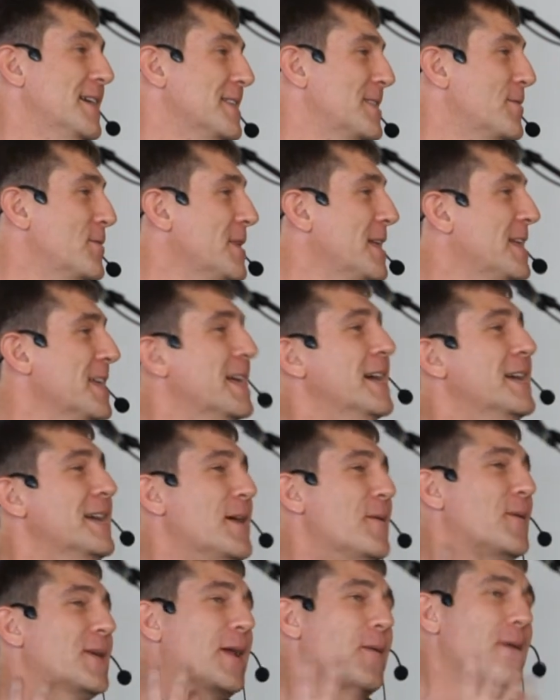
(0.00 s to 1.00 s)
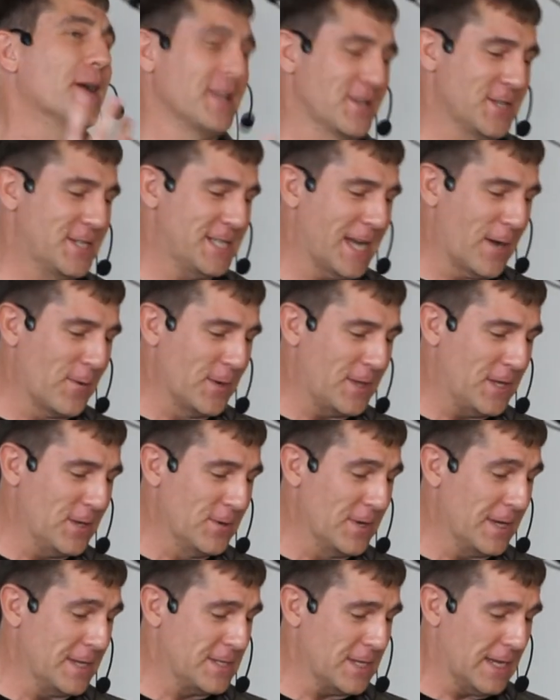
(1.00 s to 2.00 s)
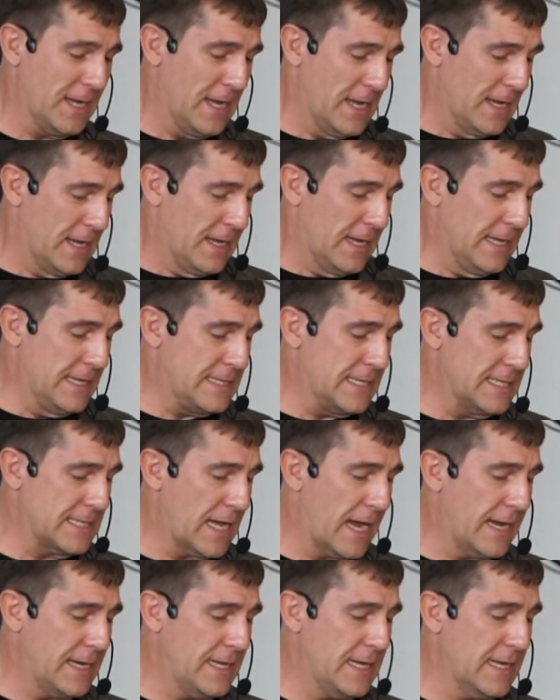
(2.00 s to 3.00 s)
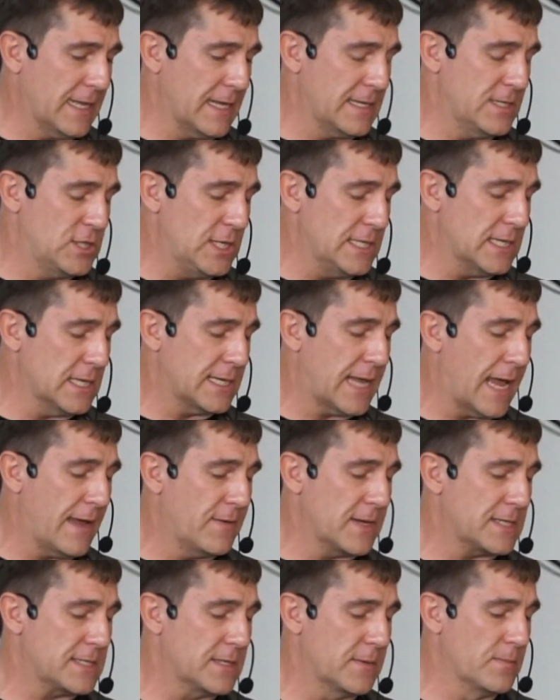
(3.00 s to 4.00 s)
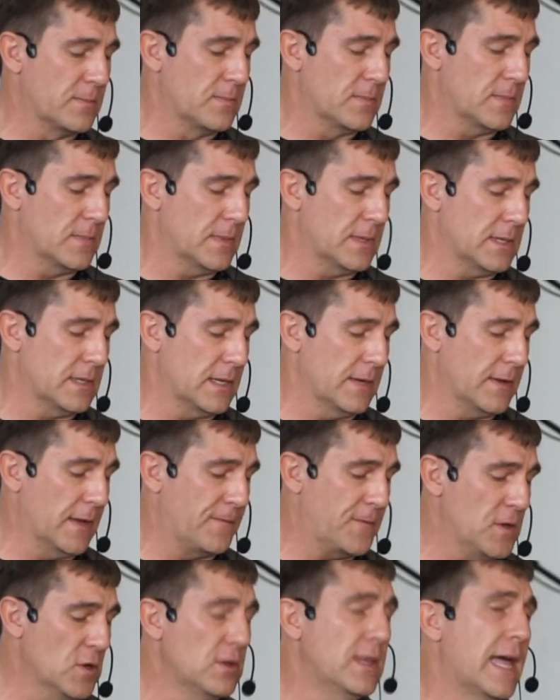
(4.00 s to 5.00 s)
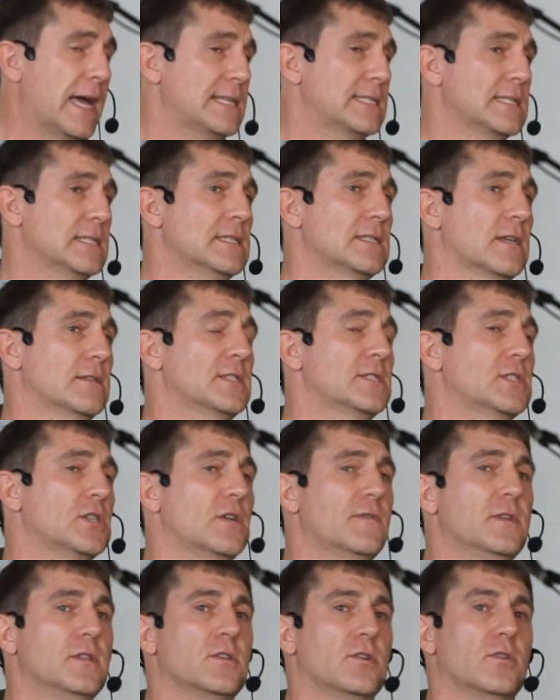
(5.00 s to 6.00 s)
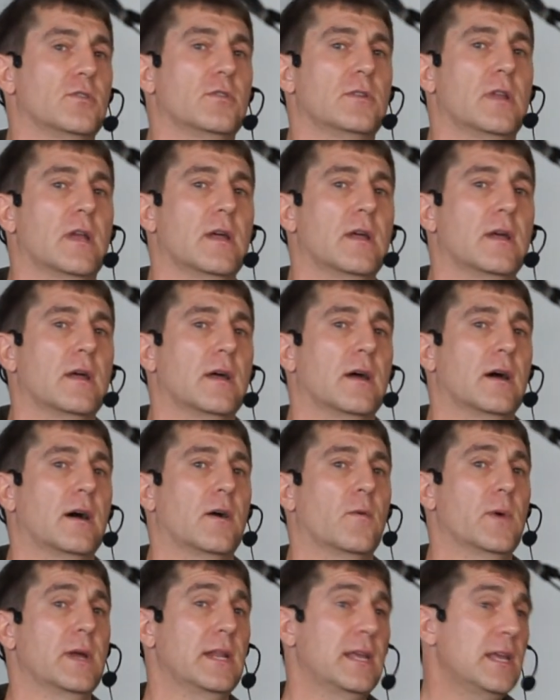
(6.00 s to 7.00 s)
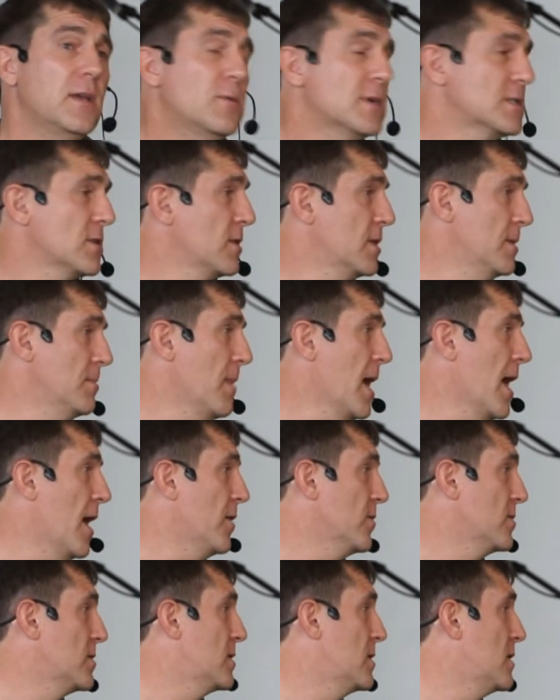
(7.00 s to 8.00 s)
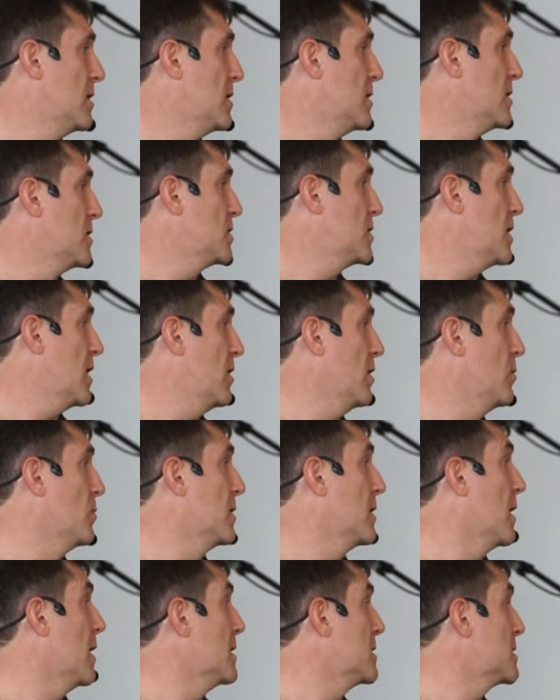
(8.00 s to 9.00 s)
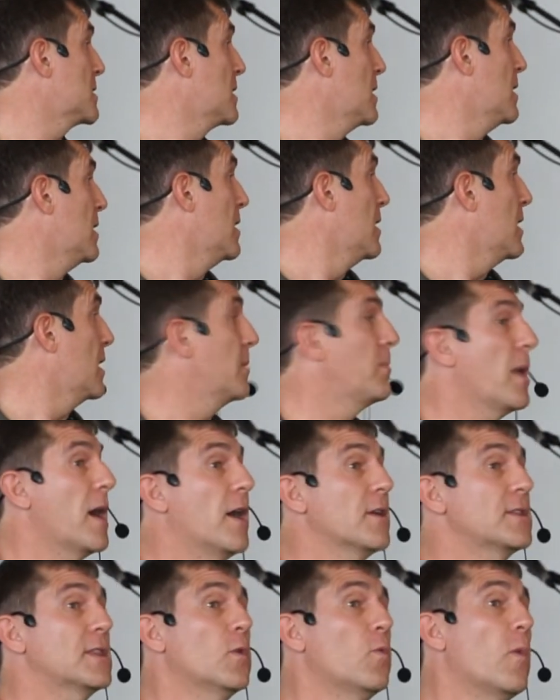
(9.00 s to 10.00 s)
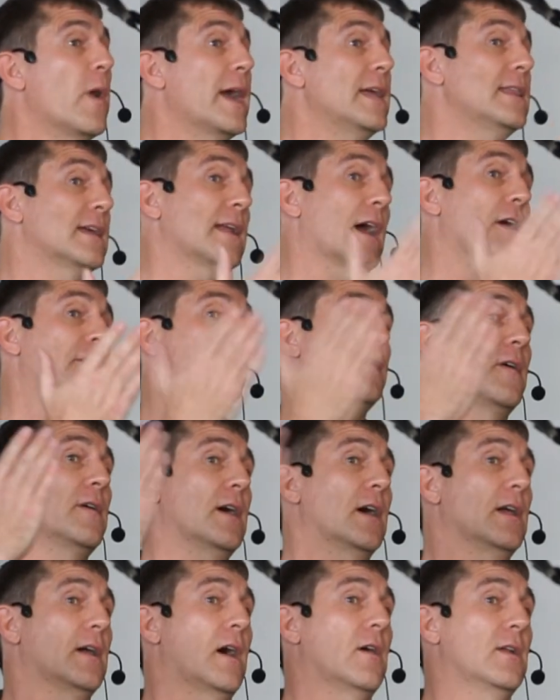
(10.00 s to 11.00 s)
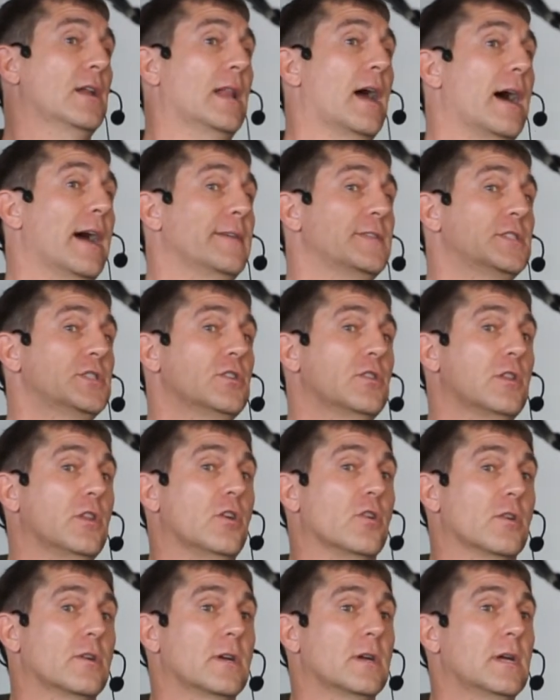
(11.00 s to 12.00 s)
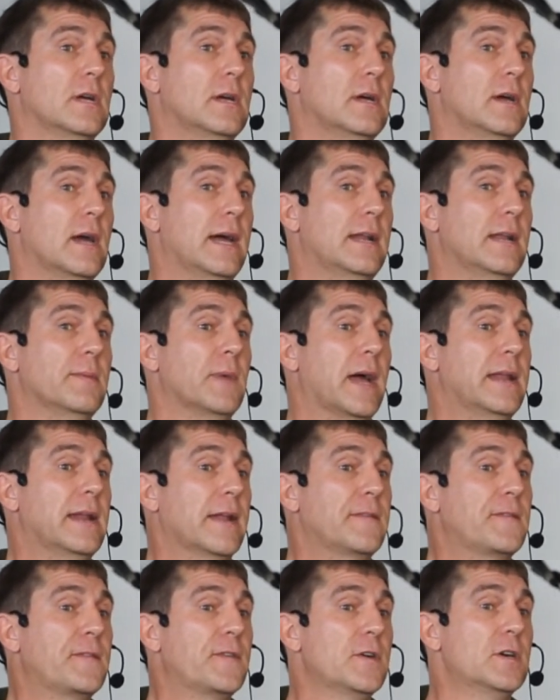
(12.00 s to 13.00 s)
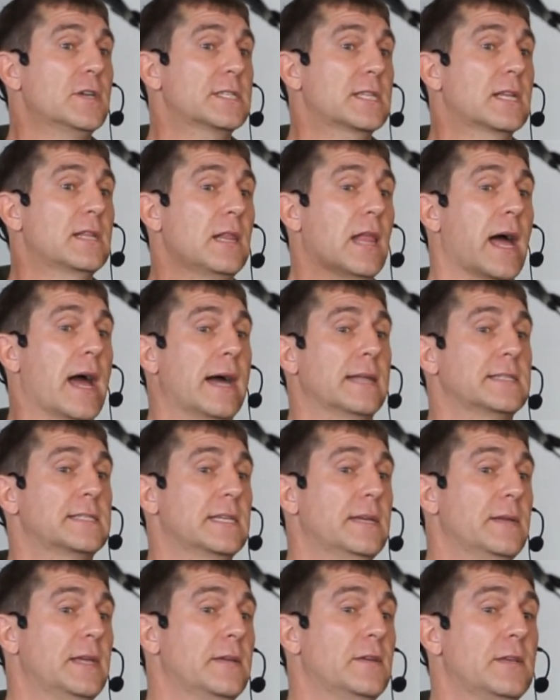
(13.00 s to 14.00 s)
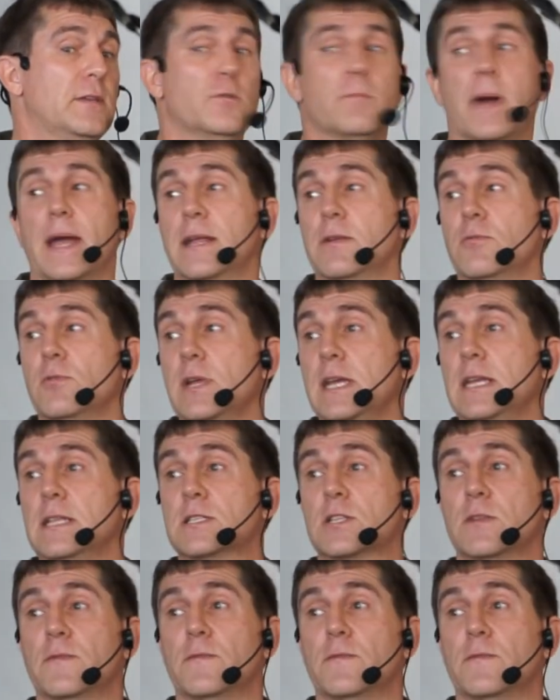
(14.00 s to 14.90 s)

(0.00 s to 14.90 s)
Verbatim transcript: the really what I wanted to share with you is, is this idea that Jesus gave us some, a few lessons on servanthood uh, when he was on the mount sharing with us about the way that our, uh, our lives should look. And, and at first glance, he, you may read